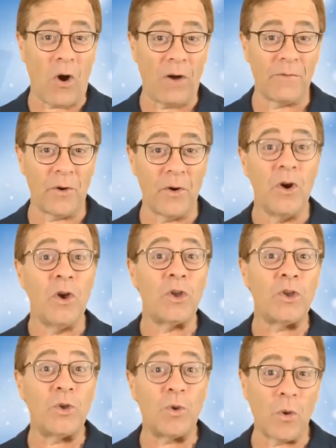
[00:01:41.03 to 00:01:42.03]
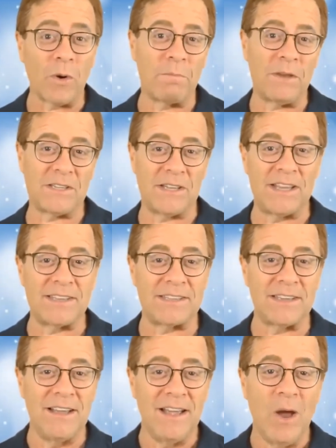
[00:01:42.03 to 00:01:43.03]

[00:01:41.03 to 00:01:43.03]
offer your business.